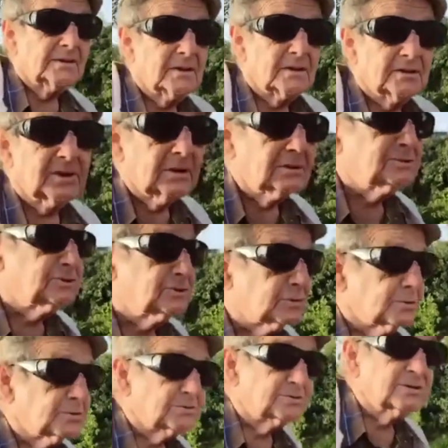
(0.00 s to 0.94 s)
and they'll kill
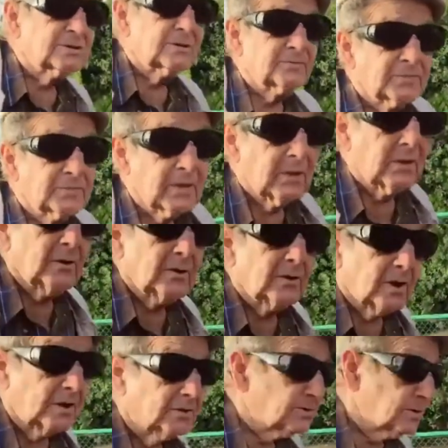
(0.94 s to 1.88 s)
Jews.
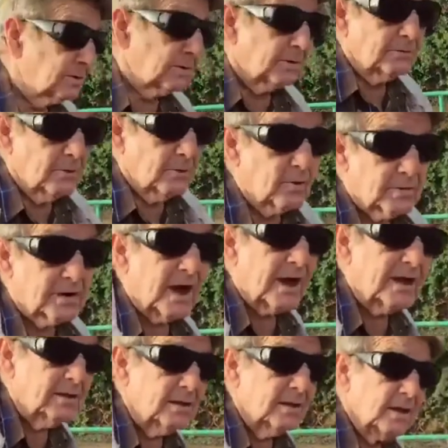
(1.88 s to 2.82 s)
I said, oh,
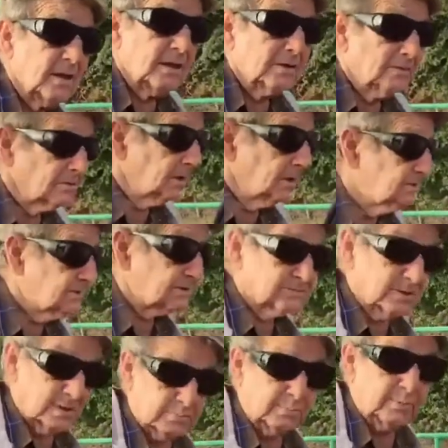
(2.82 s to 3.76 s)
okay. He
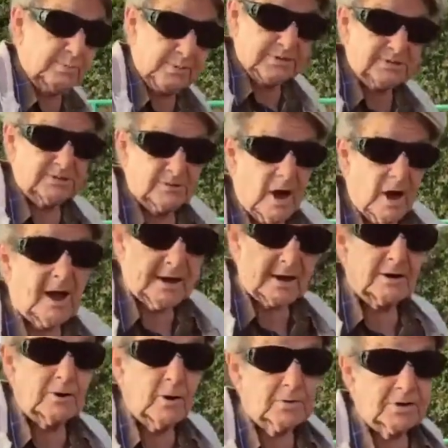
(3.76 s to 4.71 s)
says, but
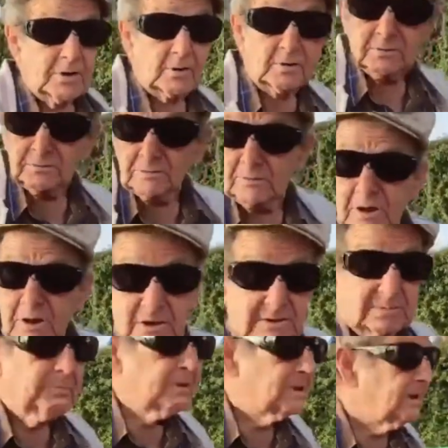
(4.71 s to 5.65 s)
I got to know they're going
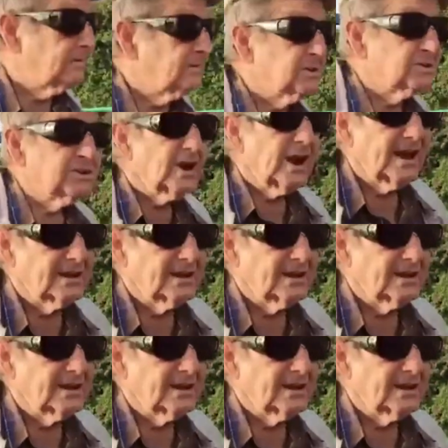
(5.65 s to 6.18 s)
to be given a